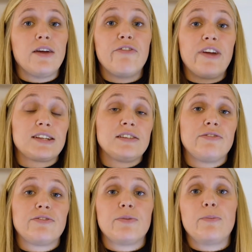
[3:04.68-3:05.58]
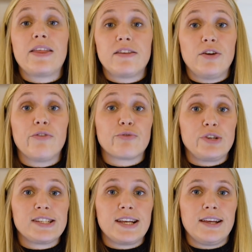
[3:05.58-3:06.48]
effective method of
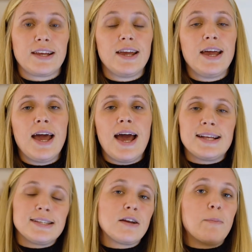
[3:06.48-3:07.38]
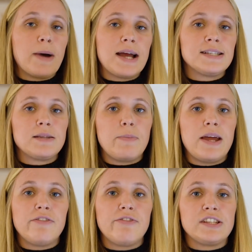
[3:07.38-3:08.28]
reskilling, as it combines the
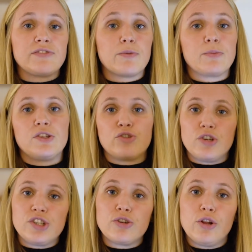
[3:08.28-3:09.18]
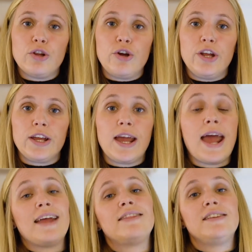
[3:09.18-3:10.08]
benefits from the traditional learning
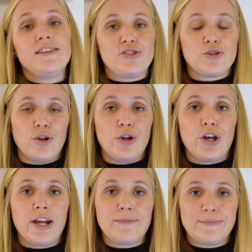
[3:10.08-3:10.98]
and the digital learning.